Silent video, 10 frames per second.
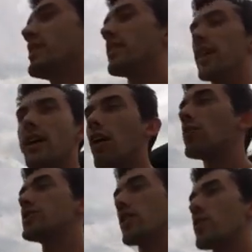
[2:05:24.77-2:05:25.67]
Like,
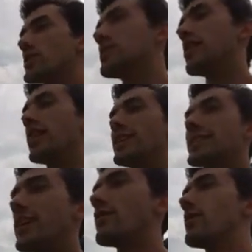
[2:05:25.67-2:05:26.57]
obviously I wasn't
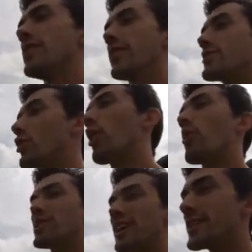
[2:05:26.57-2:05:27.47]
hitchhiking 15 years ago, I
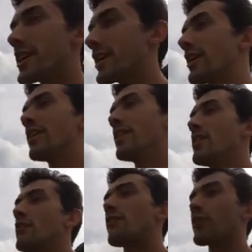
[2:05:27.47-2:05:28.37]
wasn't hitchhiking
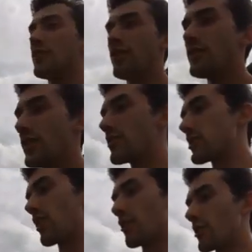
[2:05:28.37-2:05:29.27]
40, 50 years
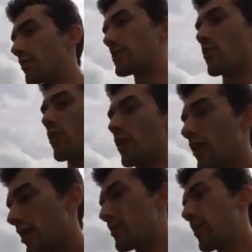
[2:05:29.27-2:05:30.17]
ago when it was more
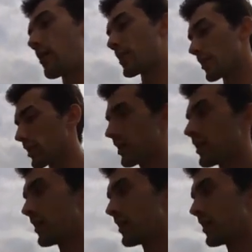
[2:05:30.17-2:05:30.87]
popular.